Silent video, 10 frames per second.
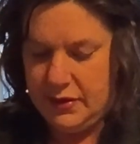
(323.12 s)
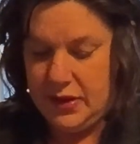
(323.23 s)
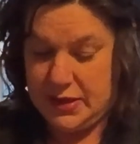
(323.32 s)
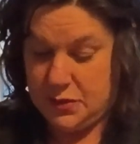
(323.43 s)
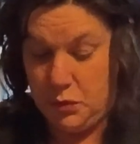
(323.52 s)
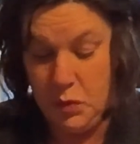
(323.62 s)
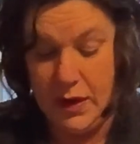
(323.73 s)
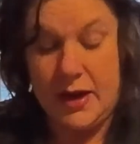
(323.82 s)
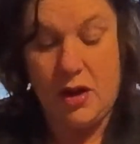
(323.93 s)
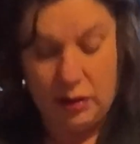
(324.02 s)
That's what
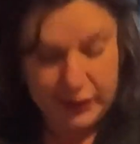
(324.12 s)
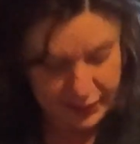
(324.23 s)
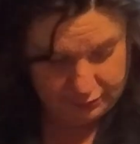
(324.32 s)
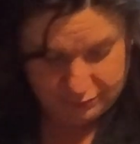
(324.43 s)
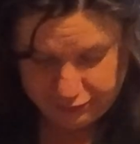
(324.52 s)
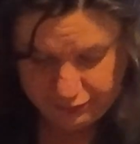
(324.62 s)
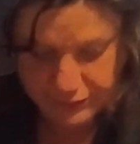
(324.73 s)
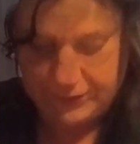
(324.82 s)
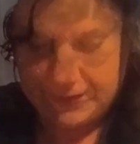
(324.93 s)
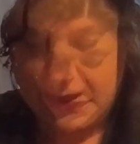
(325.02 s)
I call it.
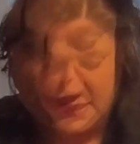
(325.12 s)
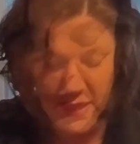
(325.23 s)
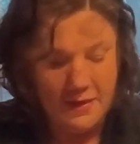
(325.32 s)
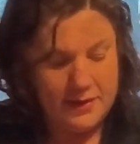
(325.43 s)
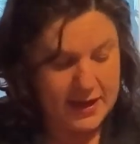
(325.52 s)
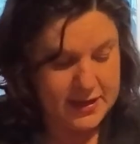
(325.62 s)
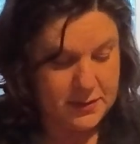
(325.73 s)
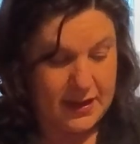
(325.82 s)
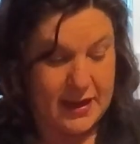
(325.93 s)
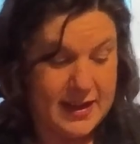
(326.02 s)
The next
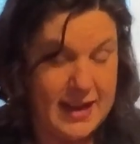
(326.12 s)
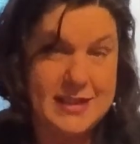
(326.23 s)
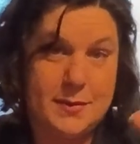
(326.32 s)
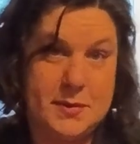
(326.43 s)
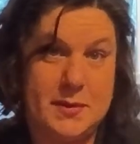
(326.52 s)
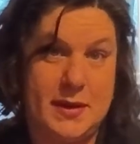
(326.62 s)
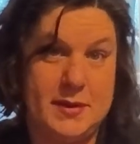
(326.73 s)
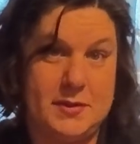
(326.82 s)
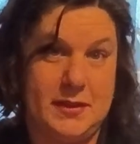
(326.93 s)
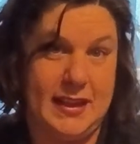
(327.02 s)
one was one I
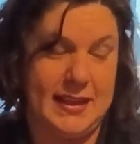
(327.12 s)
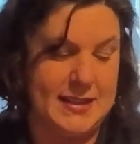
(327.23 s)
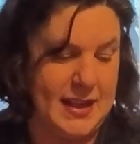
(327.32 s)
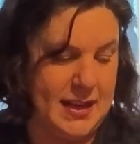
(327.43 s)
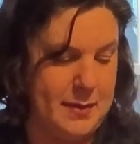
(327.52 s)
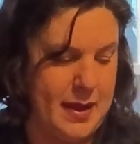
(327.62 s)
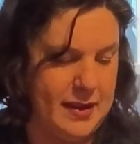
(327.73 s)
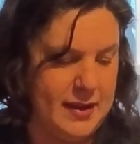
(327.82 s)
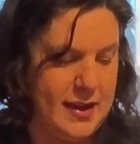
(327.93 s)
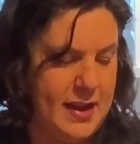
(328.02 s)
was really excited about.
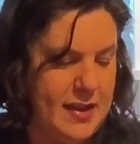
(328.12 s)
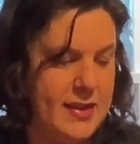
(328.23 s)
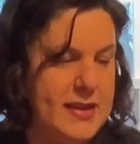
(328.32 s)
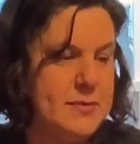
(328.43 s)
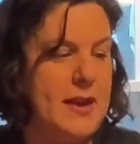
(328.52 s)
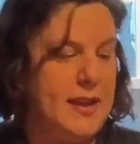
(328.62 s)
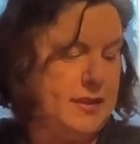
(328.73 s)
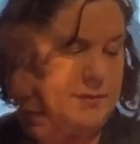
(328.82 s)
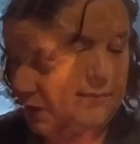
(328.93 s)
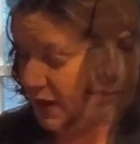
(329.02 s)
This one,
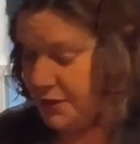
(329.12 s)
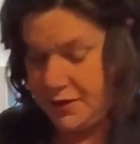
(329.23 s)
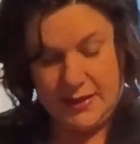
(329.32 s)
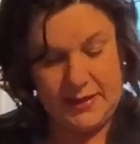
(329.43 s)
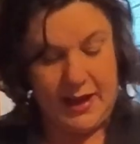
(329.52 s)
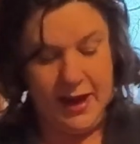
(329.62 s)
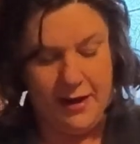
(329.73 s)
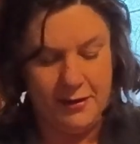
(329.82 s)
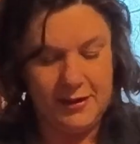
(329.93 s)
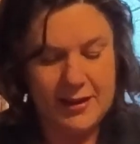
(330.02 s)
you can actually see
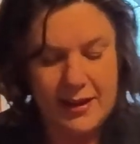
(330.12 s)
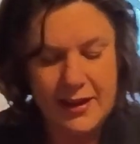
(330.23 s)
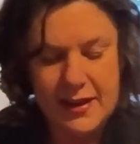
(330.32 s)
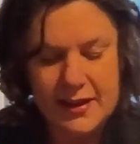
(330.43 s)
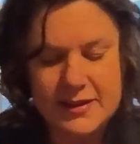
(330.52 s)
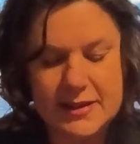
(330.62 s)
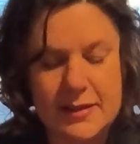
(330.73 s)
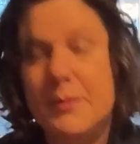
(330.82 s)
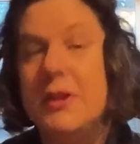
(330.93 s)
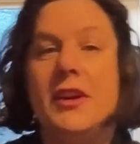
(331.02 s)
how
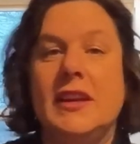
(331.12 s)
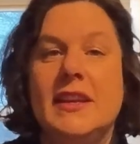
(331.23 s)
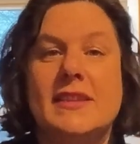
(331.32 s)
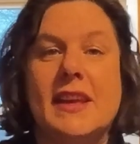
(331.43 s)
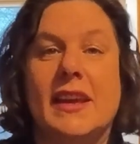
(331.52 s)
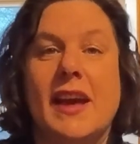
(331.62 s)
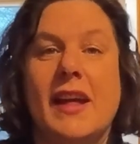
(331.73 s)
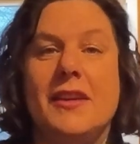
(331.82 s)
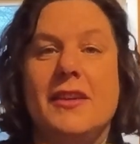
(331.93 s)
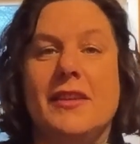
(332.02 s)
similar it is in
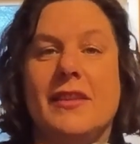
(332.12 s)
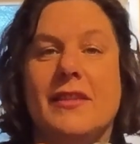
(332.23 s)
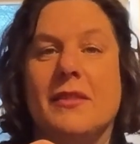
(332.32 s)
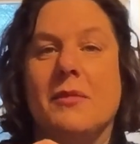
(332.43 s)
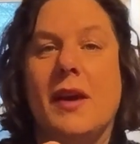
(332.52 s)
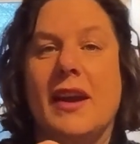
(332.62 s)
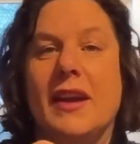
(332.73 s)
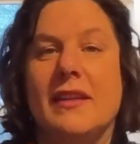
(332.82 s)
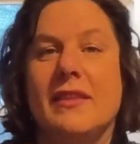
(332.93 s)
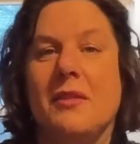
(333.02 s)
color. This is why
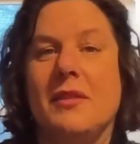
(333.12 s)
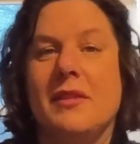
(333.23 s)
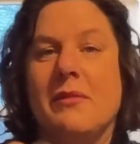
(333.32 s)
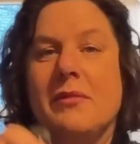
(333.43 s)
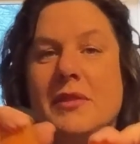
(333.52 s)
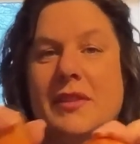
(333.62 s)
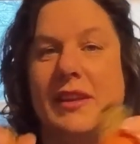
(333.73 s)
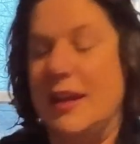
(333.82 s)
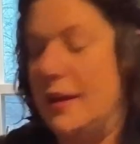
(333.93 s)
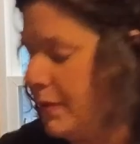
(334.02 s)
it's always helpful to
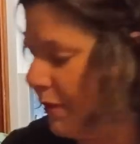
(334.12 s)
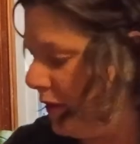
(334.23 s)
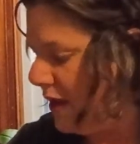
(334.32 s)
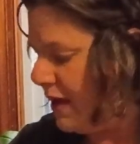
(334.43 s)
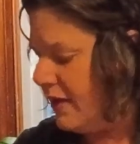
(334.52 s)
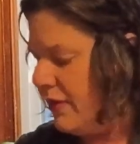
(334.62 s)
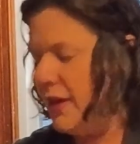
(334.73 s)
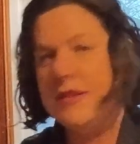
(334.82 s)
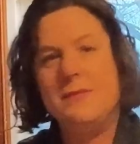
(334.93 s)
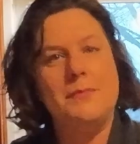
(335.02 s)
label
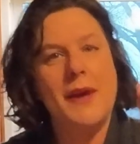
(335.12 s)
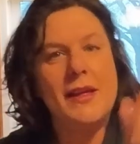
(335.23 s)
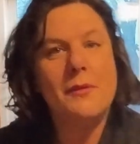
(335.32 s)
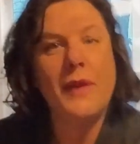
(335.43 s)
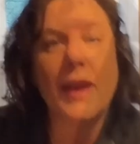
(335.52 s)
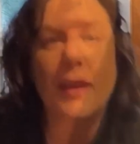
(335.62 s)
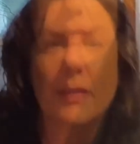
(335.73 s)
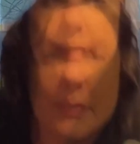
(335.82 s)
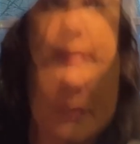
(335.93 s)
these. By the way,